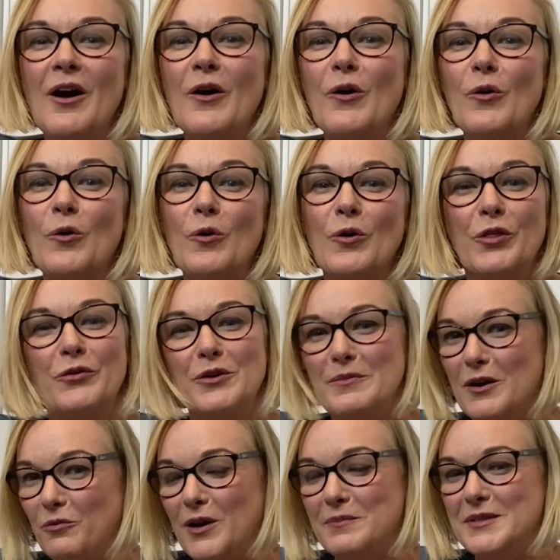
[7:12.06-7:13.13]
or through
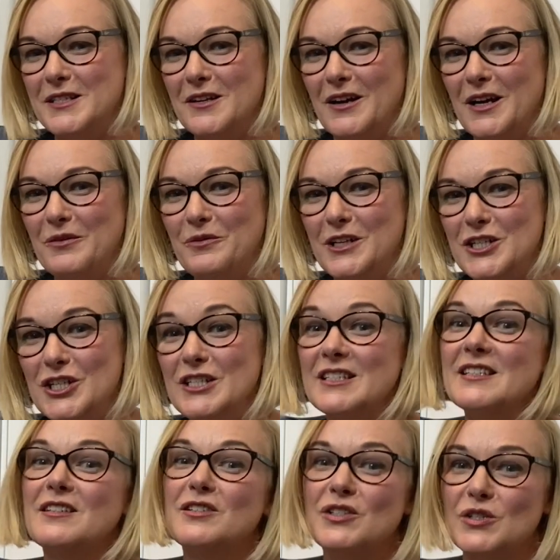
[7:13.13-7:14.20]
my website, which
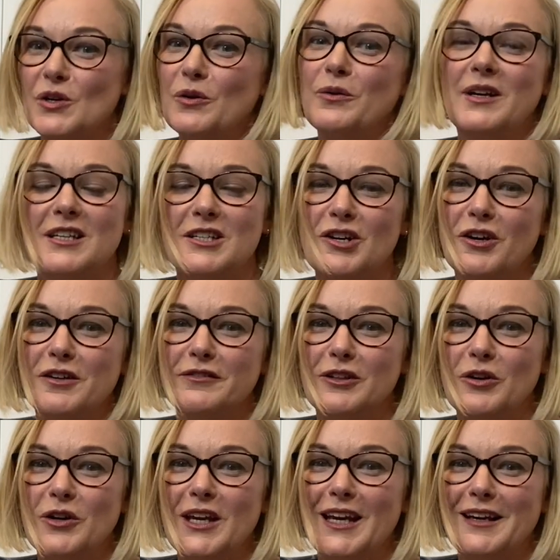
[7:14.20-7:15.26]
is
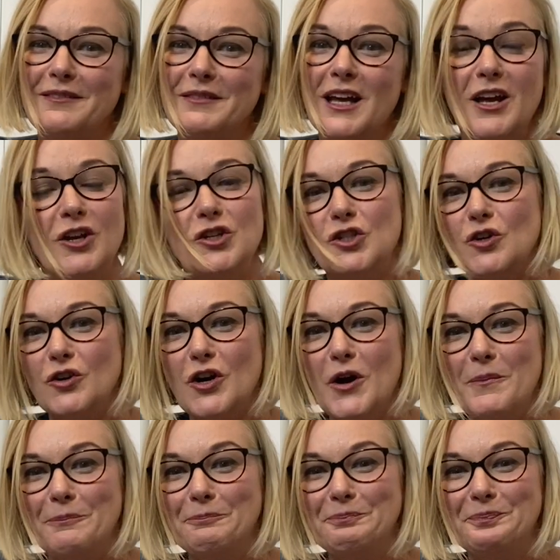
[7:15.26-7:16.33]

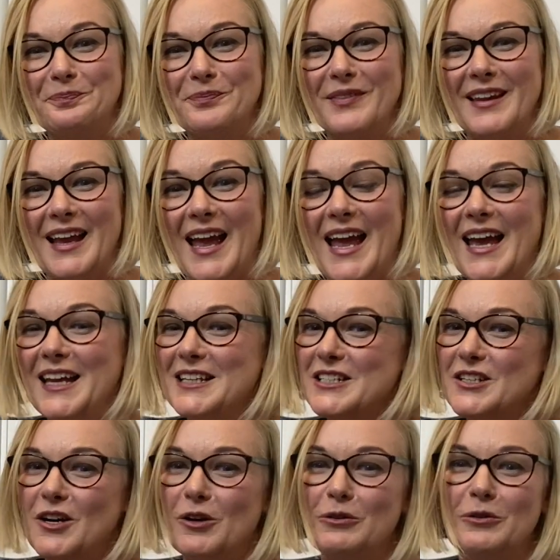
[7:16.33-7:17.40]
sewintooverlocking.com.
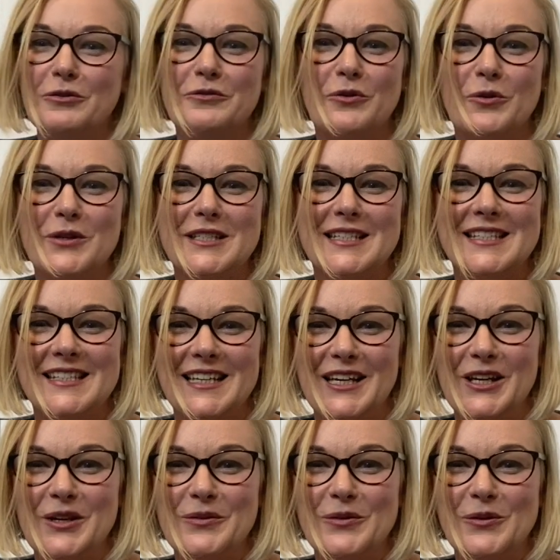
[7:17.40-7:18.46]
And I'll look forward to
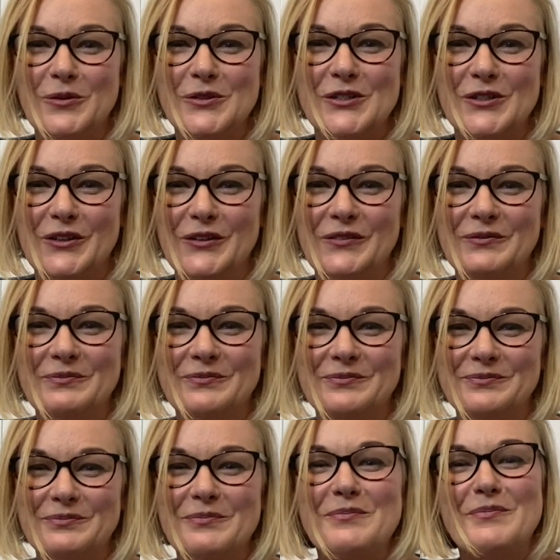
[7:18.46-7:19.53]
seeing you all soon.
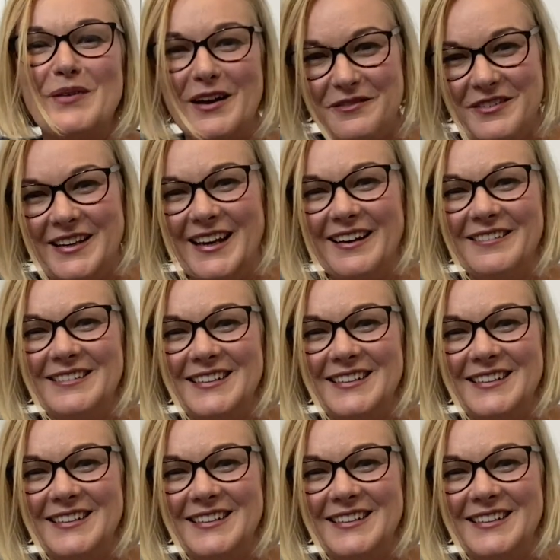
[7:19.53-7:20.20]
Bye for now.